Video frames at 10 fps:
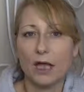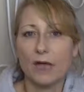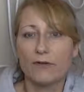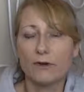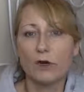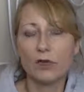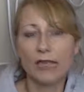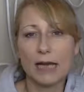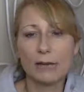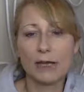for a long
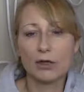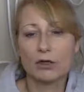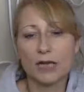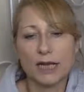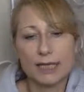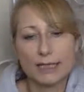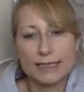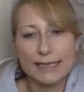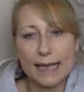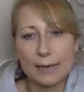time I couldn't
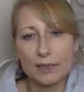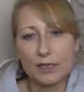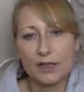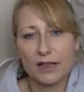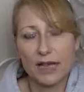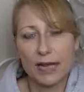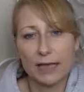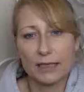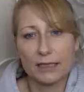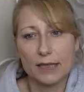accept
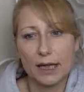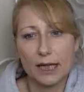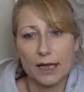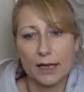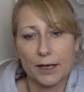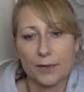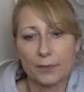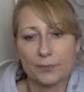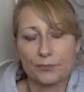that um,